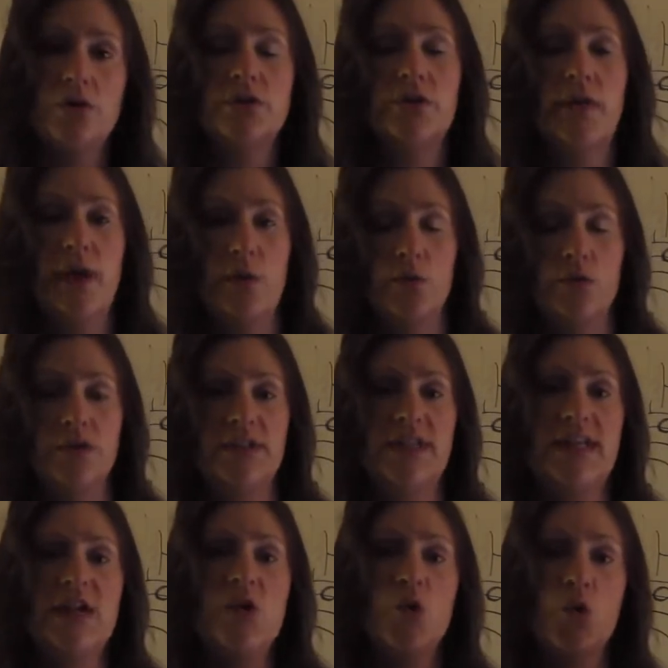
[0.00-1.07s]
so that will
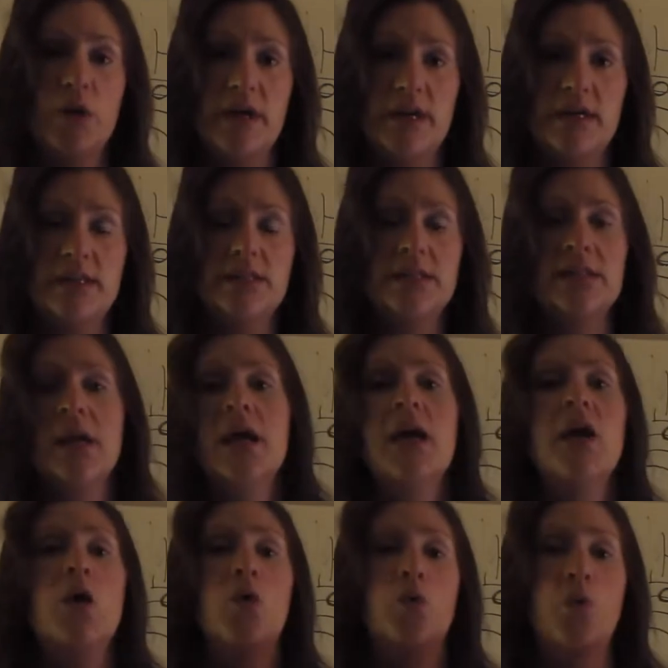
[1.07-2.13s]
decrease
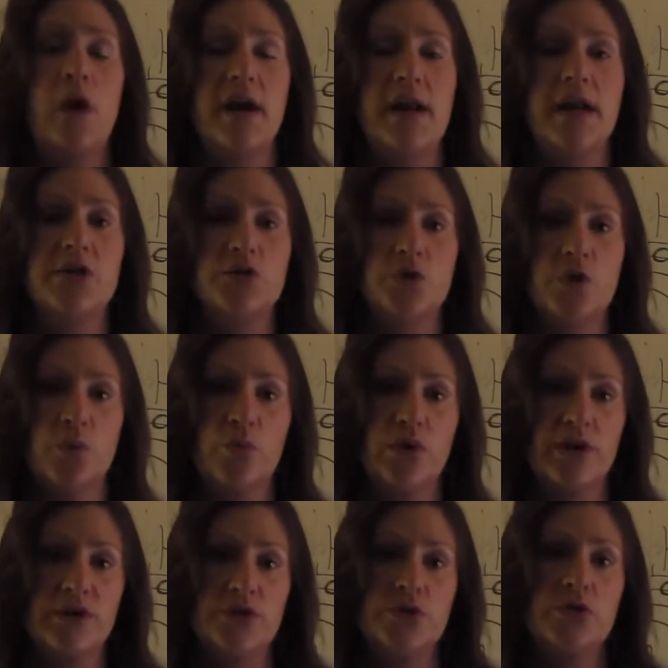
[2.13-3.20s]
right atrial
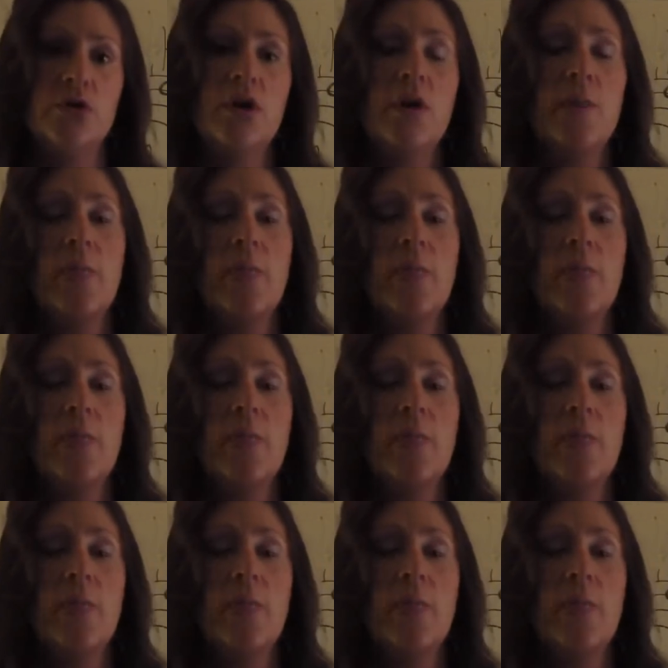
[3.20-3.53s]
pressure.